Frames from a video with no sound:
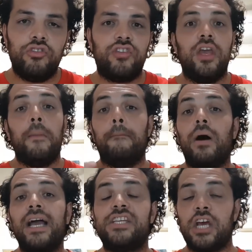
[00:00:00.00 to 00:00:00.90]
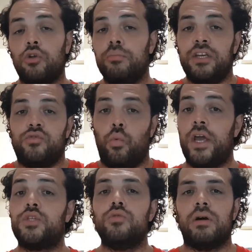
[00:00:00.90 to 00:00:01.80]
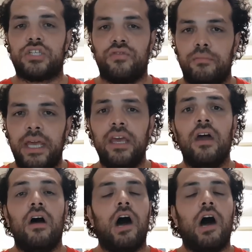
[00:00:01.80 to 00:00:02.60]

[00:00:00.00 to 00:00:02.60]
You see, my channel means way too much for me.